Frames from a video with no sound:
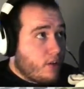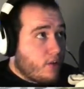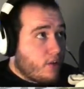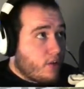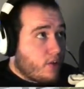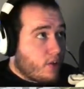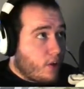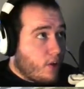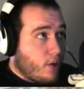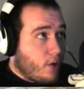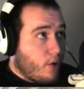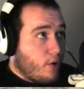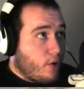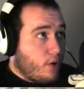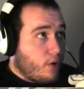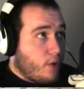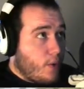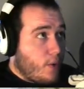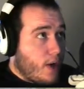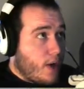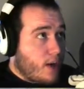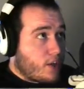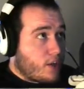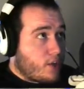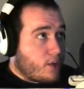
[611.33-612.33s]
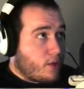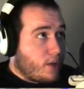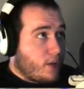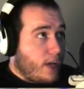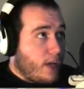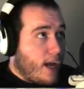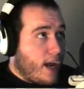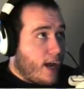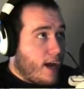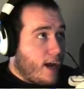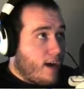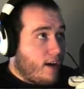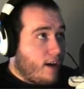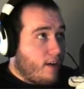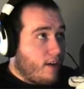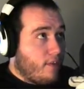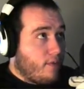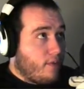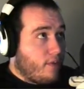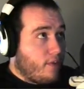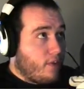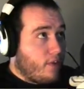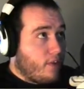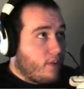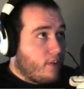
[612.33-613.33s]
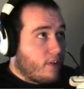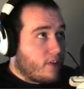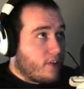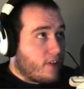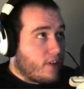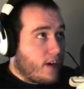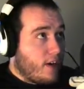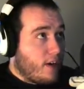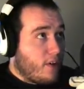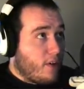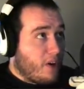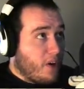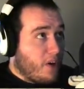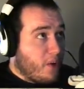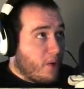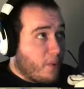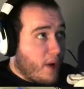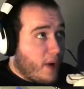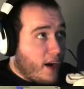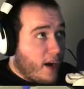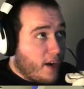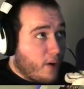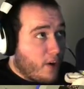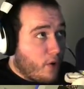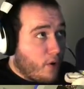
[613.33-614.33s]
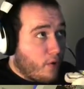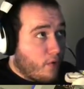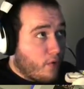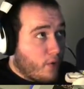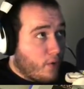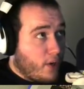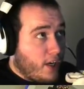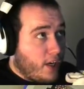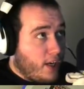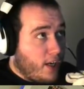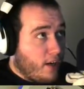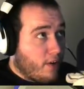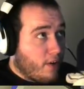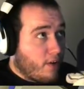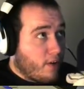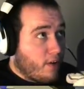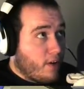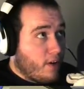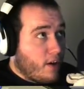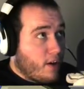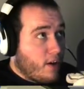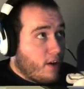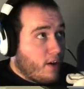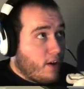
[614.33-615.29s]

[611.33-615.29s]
So you actually have this area right over here.